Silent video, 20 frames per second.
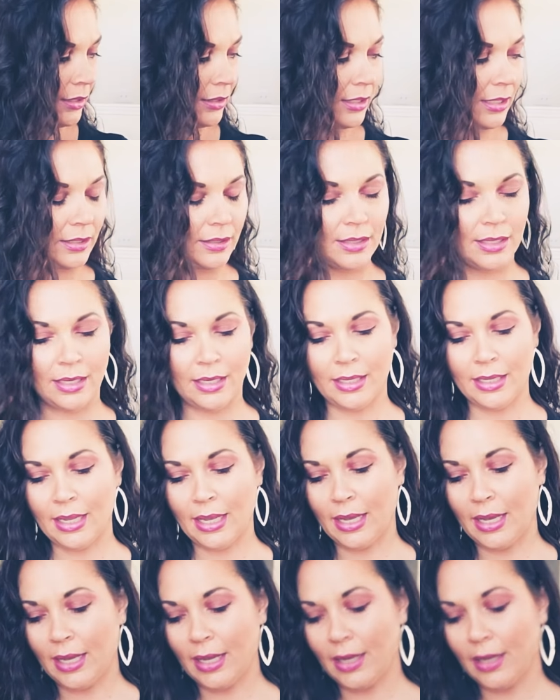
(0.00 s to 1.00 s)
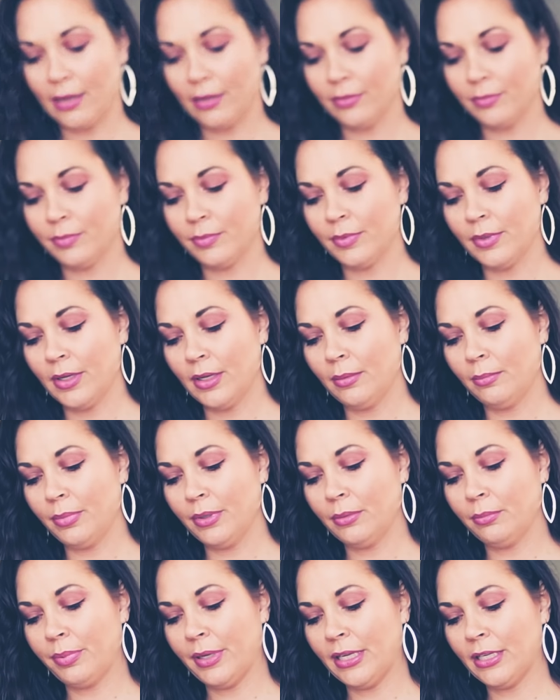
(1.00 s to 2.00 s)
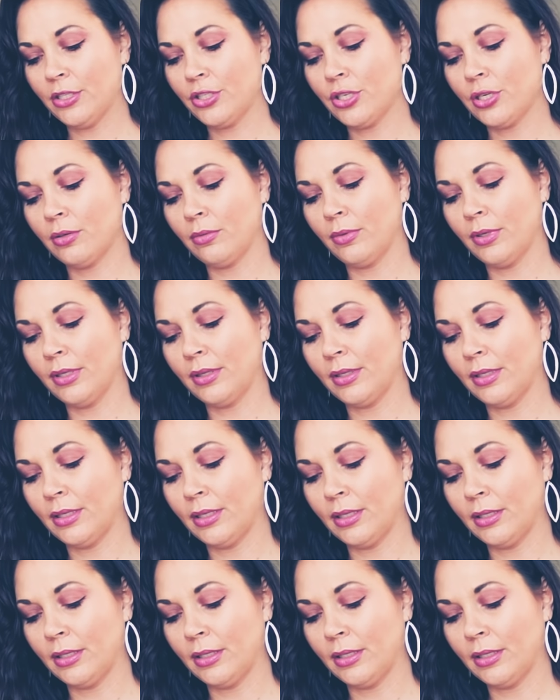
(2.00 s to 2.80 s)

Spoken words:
that they have been patient with it,